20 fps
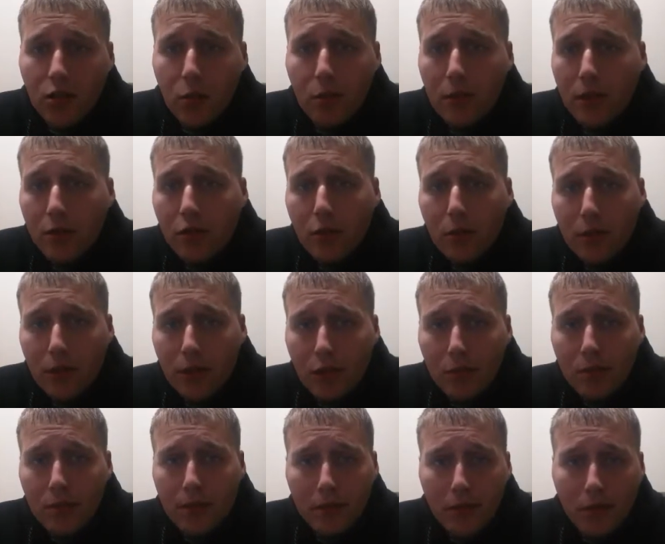
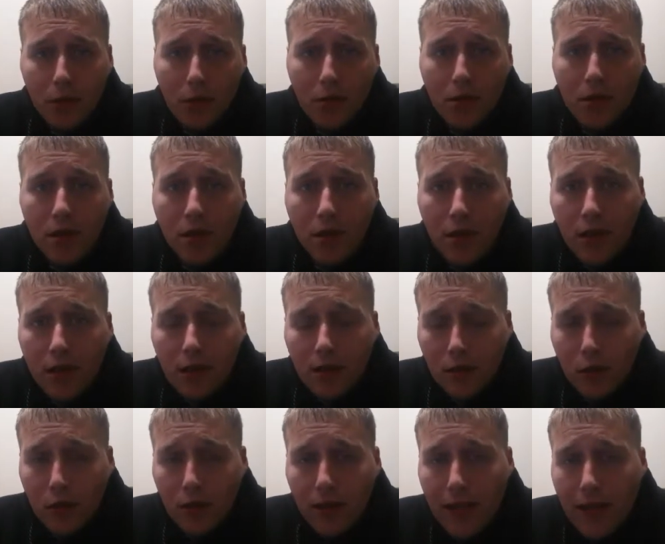
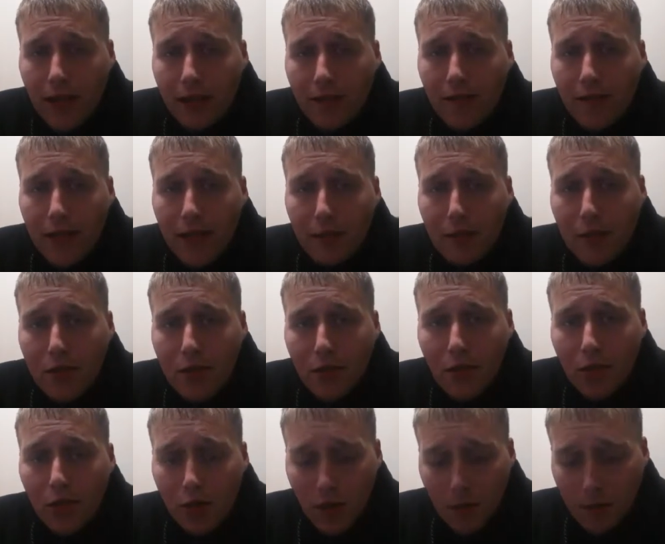
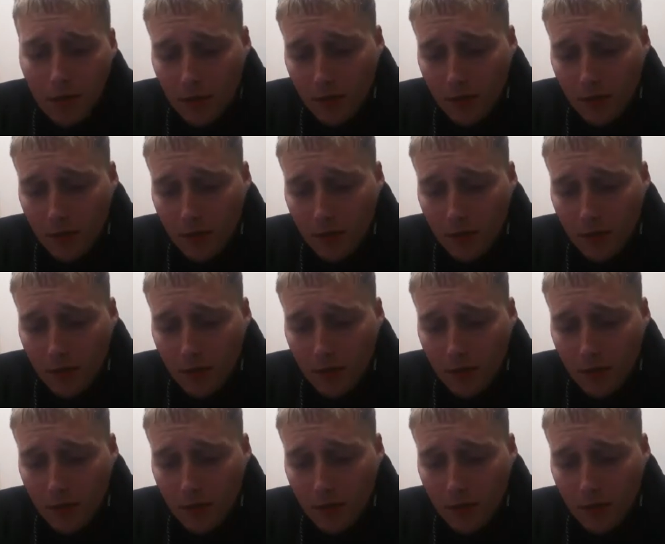www.knuckleheadvapes.com